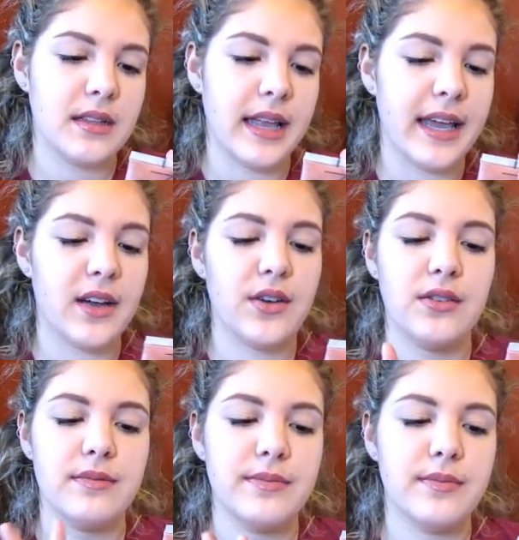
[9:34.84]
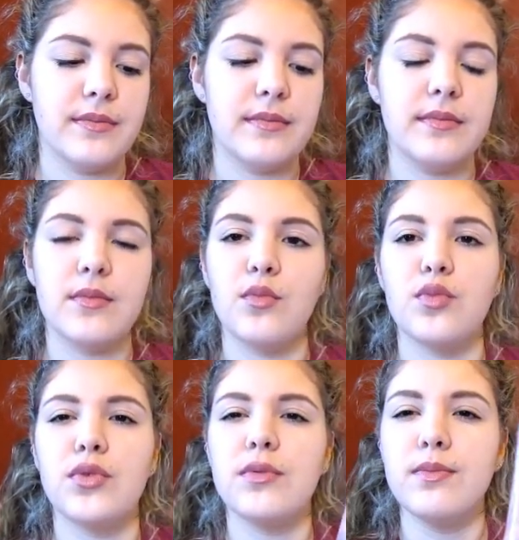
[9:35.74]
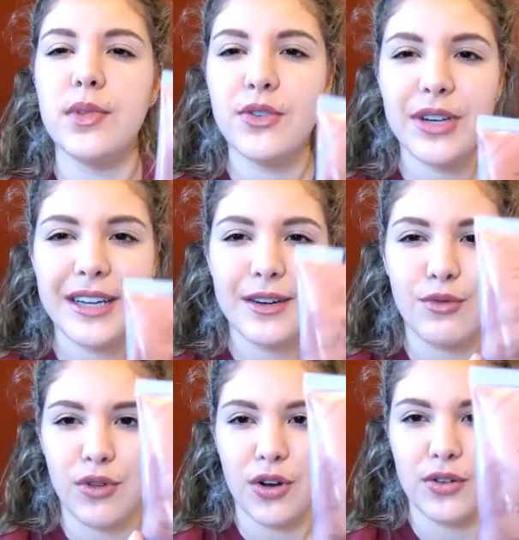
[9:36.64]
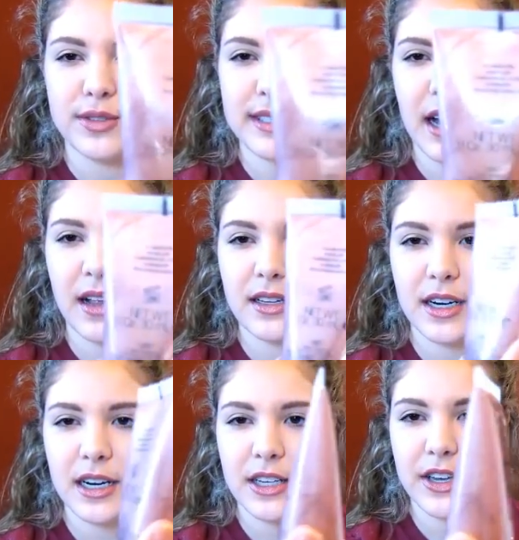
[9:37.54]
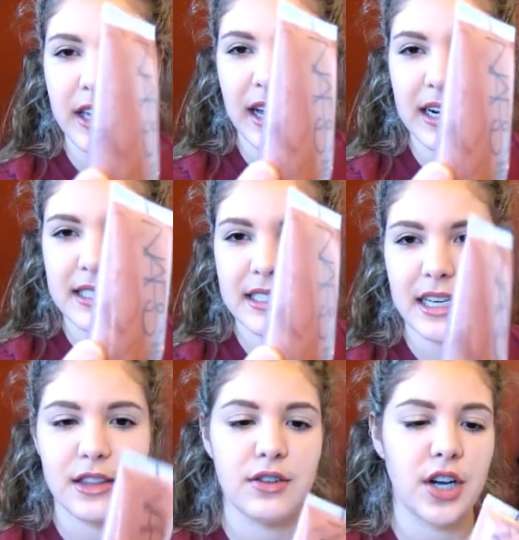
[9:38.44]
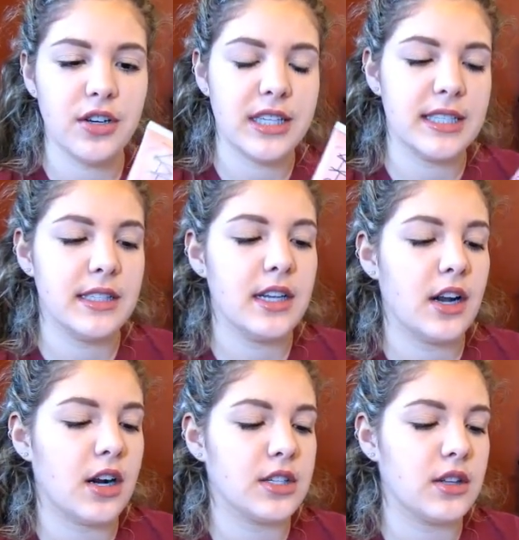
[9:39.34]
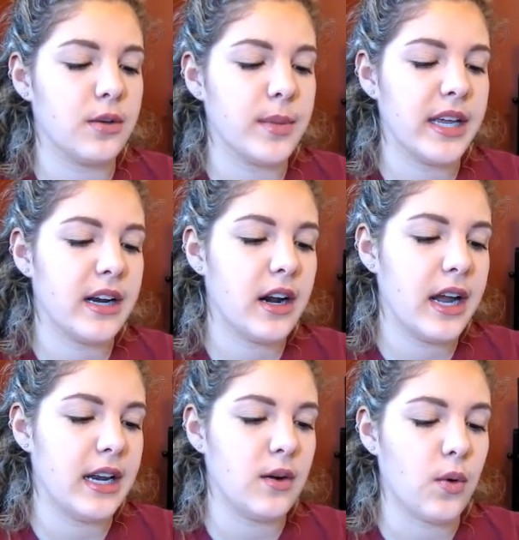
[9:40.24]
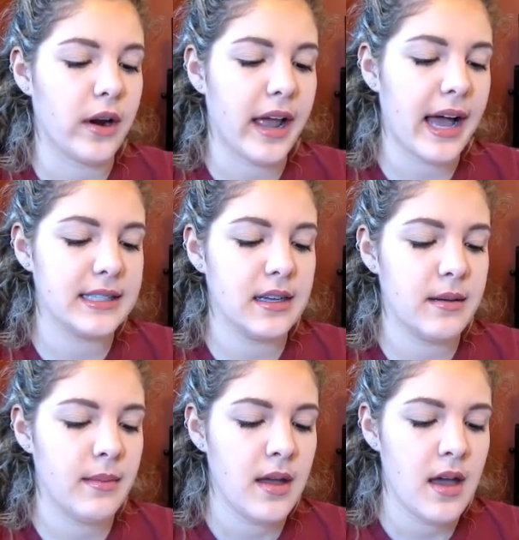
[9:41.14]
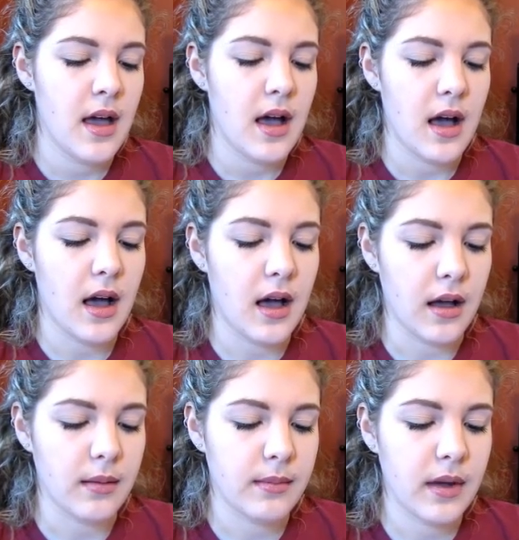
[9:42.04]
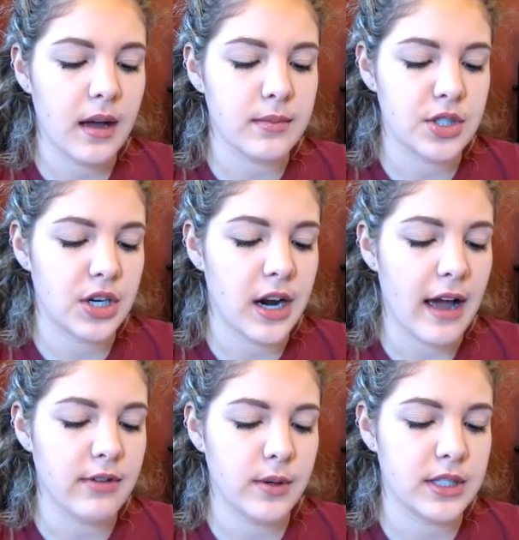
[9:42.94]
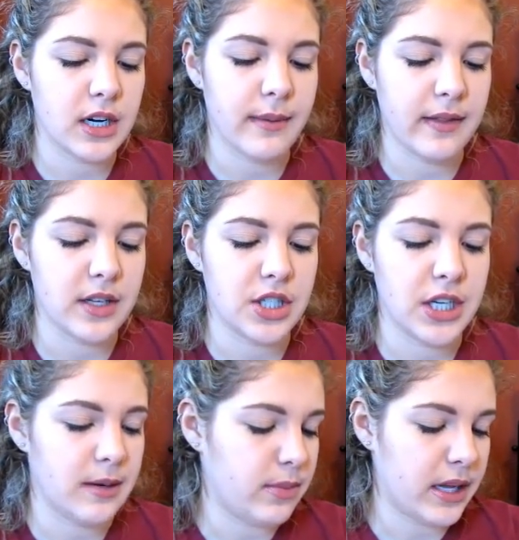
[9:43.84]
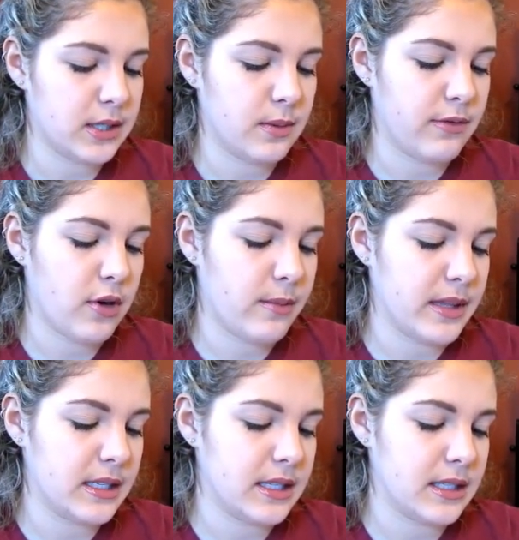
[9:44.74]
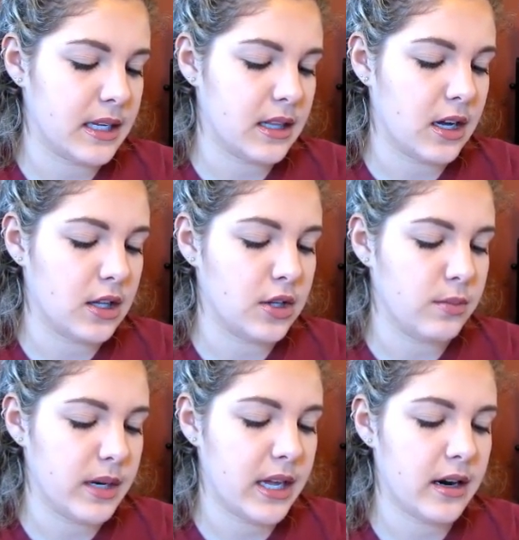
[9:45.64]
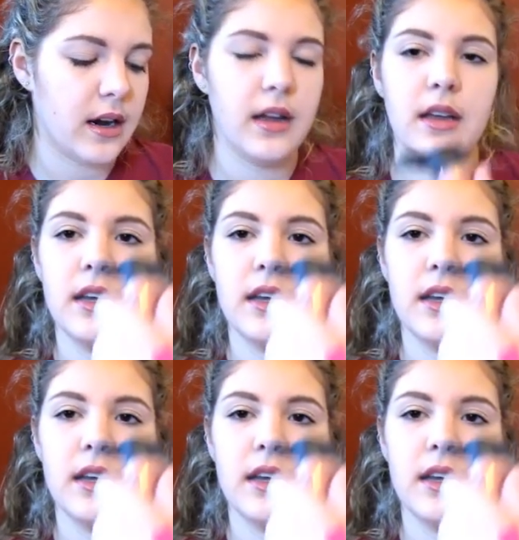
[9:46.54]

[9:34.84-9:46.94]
like muted rose color. You can kind of see it through. This is the NARS Illuminator in Orgasm. I'm sure everyone's heard about this shade blush before, but this is like the Illuminator.